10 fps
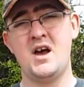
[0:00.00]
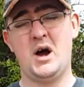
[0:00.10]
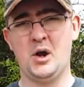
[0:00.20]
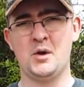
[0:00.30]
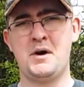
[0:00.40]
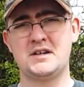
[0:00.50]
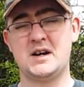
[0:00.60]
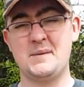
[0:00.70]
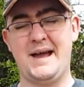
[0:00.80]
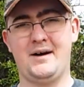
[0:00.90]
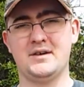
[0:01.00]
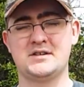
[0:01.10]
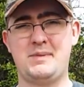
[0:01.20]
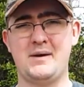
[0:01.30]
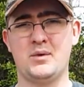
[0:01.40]
a lot of my time now is
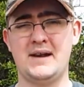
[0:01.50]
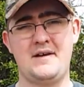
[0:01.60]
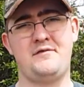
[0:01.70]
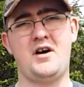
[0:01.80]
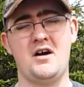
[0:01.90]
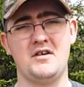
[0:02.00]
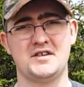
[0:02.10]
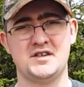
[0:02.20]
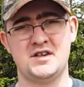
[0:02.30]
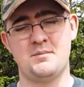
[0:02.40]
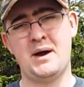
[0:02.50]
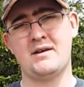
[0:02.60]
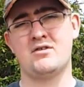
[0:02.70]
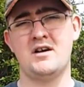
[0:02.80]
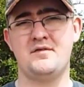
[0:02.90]
spent with lead firers, so your
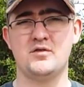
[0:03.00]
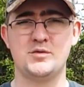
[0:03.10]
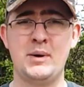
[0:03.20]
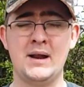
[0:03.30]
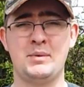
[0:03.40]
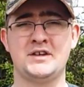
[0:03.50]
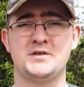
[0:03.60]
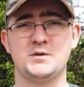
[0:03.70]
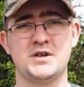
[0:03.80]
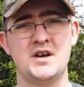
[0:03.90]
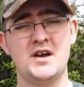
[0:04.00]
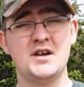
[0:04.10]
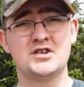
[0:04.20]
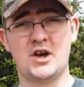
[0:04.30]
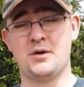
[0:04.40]
pellet rifles, your pellet pistols,
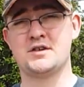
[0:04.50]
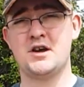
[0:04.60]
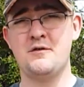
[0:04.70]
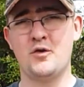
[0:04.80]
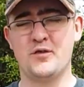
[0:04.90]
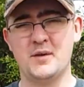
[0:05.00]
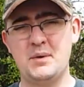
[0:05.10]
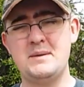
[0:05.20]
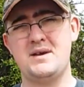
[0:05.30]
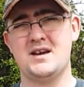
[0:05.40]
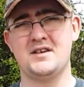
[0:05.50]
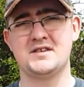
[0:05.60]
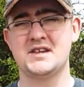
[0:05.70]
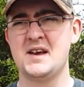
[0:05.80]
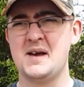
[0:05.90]
so on and so forth. And the BB
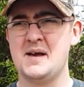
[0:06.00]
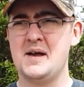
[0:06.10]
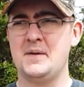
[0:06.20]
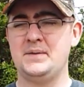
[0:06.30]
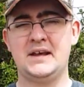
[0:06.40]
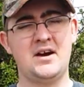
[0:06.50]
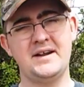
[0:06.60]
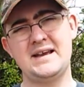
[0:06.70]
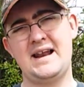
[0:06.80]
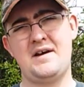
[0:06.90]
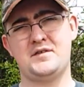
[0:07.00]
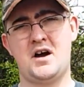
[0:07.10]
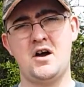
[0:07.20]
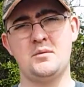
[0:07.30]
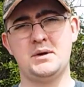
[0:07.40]
guns, they kind of get left at
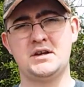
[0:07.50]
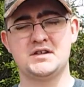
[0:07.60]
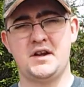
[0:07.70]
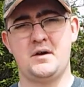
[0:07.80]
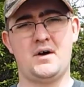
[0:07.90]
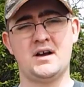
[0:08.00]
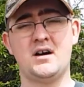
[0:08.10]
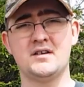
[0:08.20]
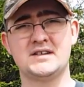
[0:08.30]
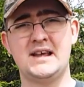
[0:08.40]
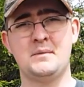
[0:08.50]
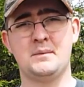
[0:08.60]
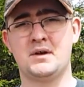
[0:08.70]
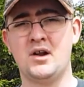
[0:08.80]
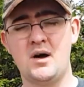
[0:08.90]
home because I know that I can't take them at
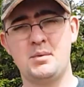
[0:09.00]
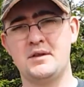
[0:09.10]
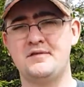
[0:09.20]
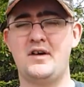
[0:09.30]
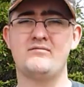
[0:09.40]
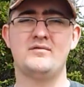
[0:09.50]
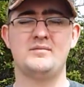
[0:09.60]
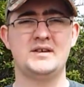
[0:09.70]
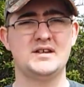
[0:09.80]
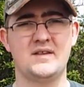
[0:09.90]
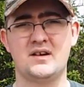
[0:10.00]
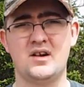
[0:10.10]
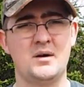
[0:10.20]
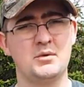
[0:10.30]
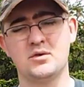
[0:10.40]
the club and the fun is at the
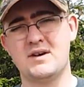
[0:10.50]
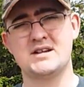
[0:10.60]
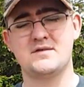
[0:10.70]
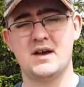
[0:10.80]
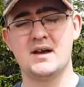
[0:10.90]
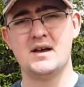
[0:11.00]
club and all the rest of it.